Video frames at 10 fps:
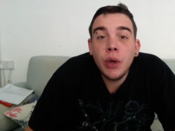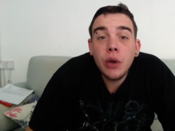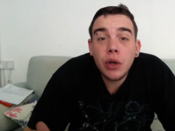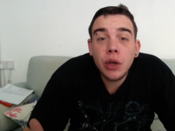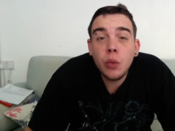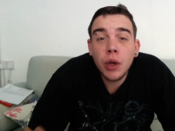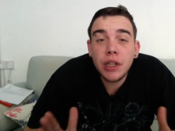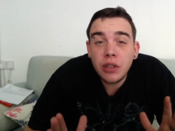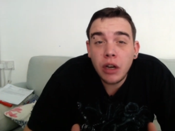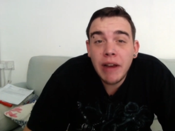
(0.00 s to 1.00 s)
We're not going to want to
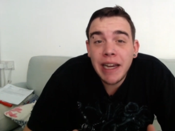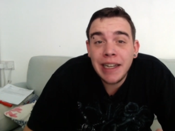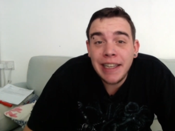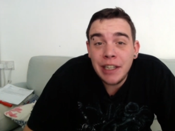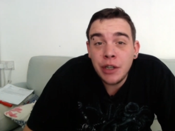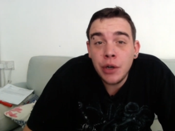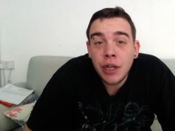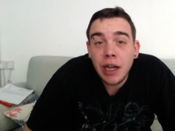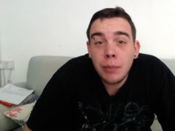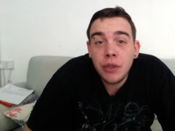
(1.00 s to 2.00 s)
directly
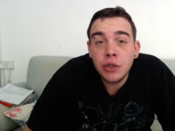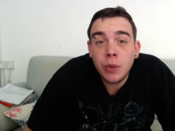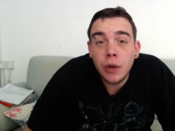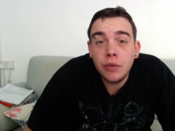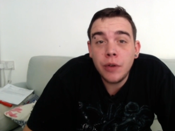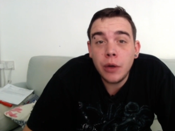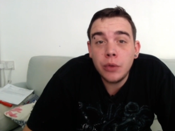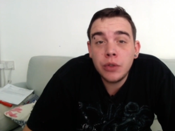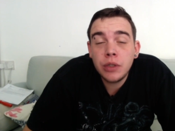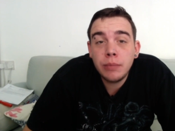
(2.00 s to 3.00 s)
hook up the 12
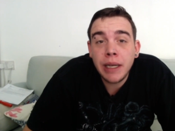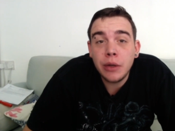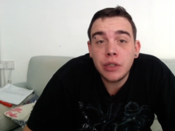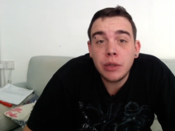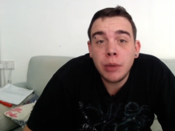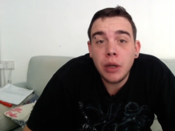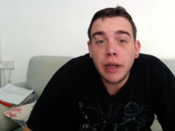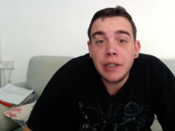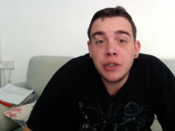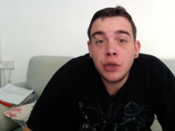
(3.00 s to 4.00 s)
volt power
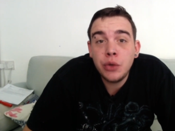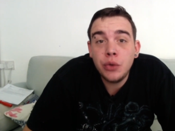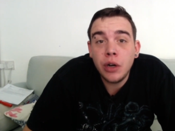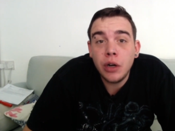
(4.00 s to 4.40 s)
supply to the